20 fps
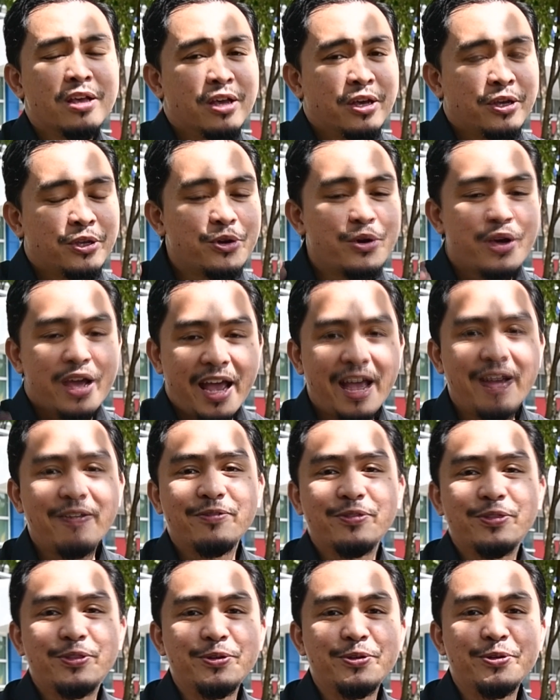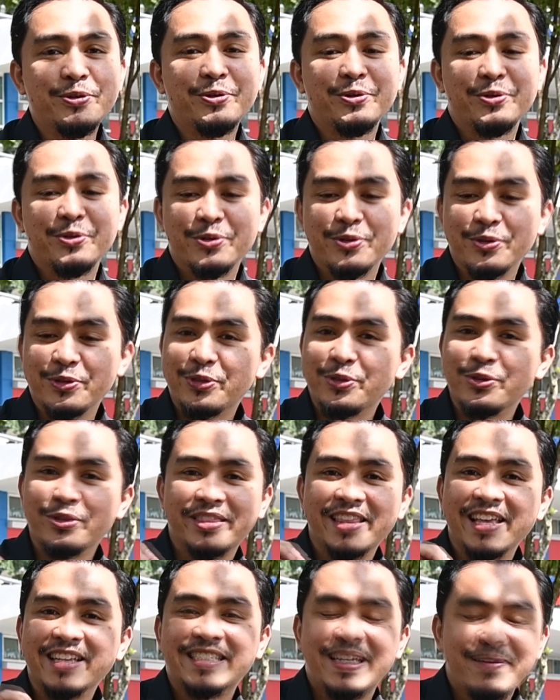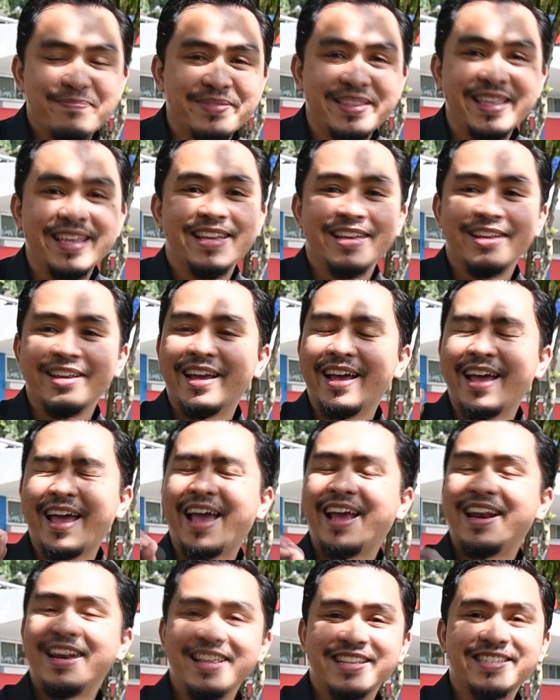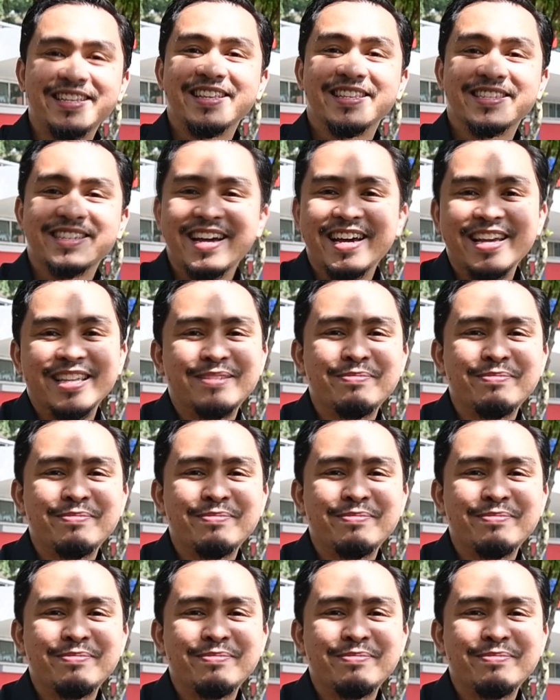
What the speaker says: you have to take something at least in science,